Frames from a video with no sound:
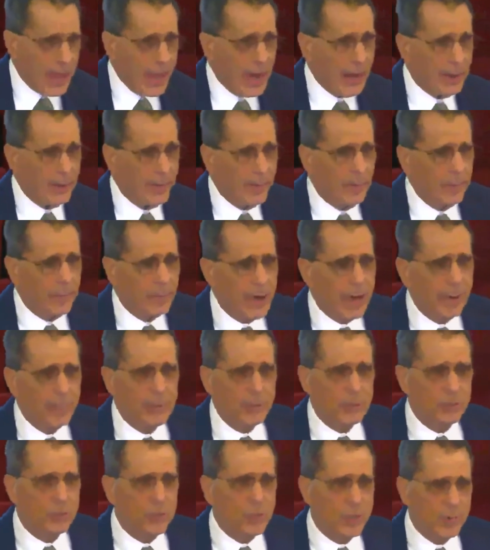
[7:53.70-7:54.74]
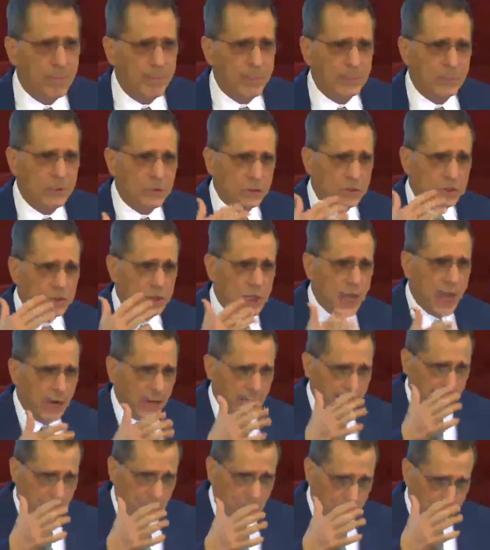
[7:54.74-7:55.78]
I probably shouldn't be
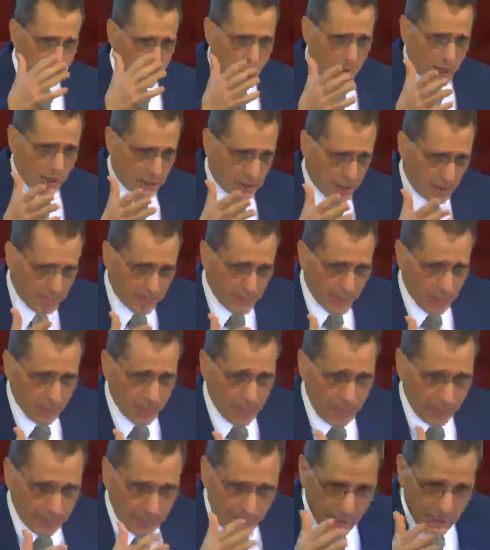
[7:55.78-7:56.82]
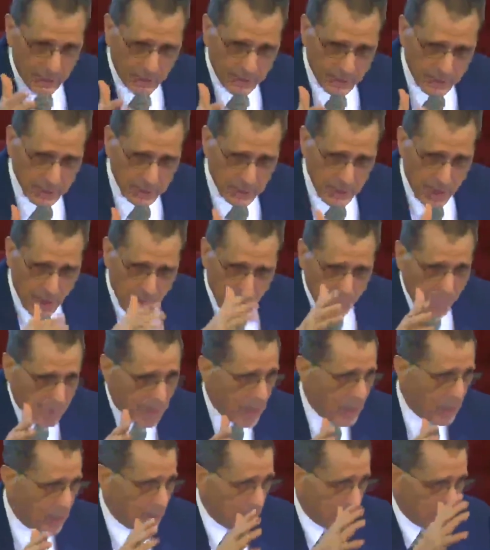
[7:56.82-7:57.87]
selling drugs up here, but I'm going to tell you
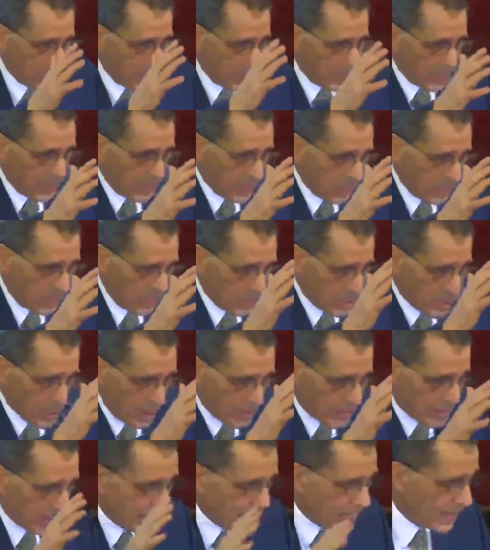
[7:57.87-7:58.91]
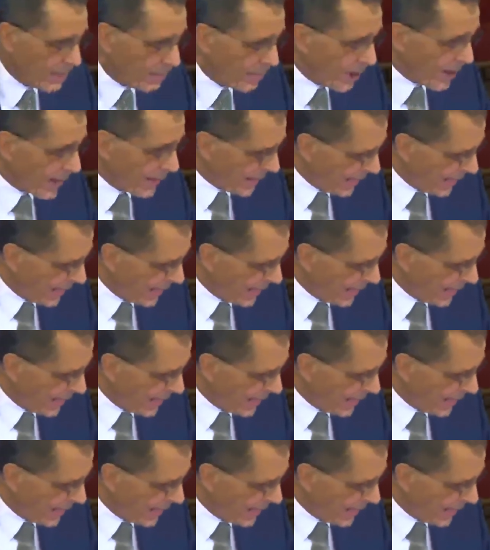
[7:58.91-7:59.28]
about something anyway,